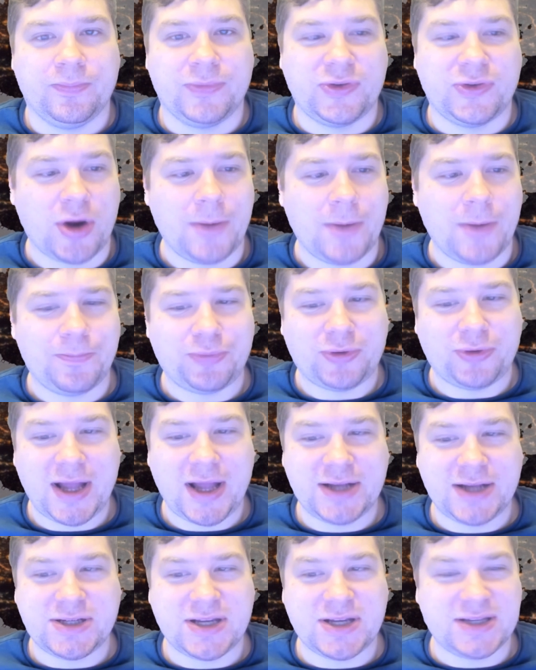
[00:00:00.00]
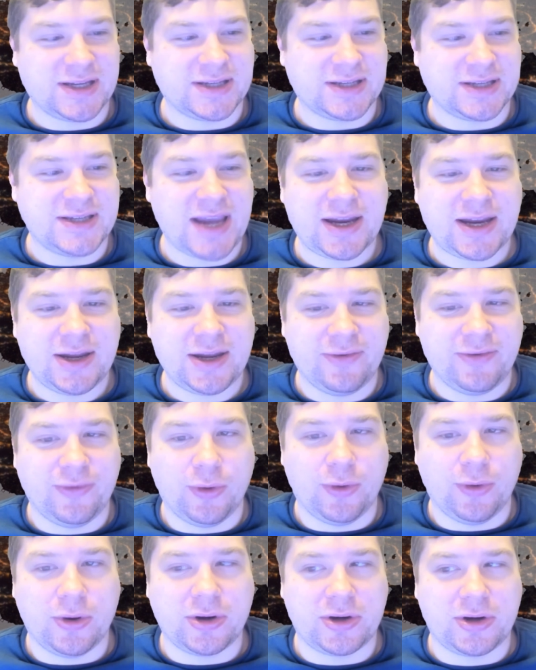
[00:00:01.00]
Trump pledges executive
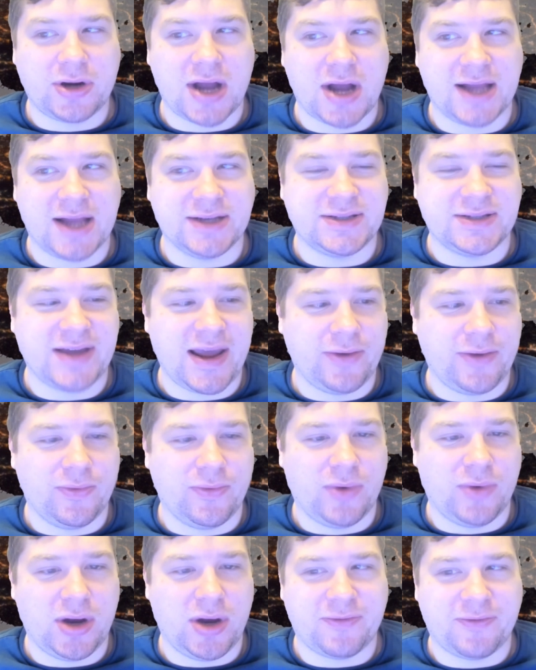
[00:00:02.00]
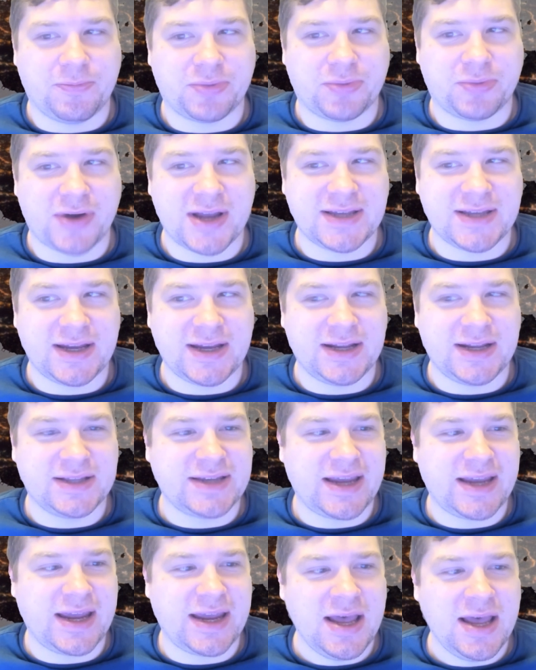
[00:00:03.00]
order on day one of
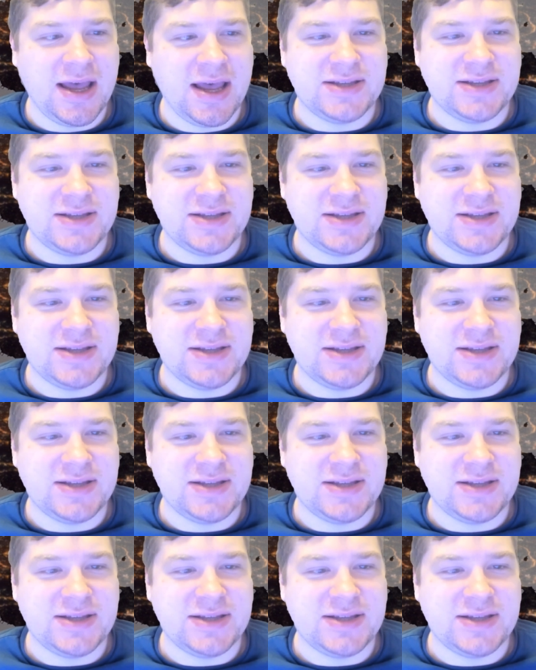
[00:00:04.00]
presidency